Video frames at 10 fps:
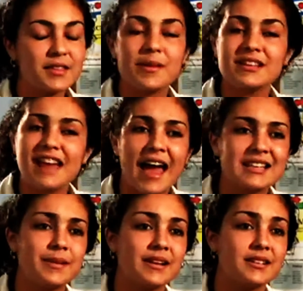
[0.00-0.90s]
the best
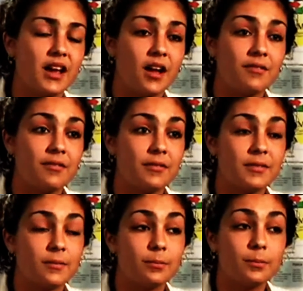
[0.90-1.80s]
aspect of
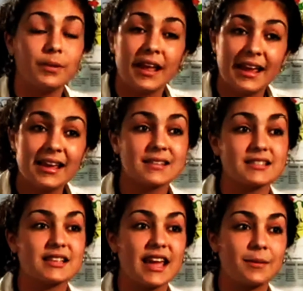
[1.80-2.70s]
playing this
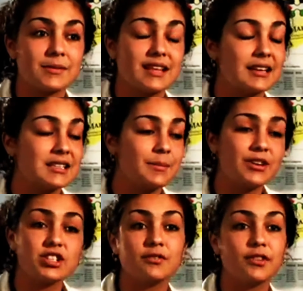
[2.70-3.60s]
game is that,
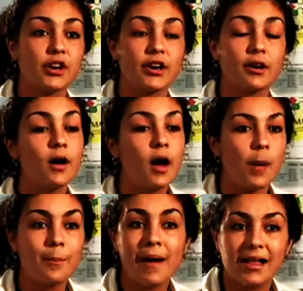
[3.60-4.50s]
especially if you're
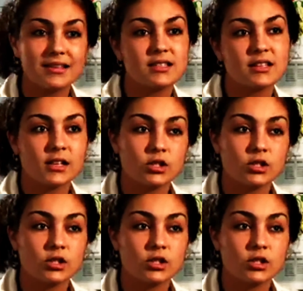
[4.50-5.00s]
Palestinian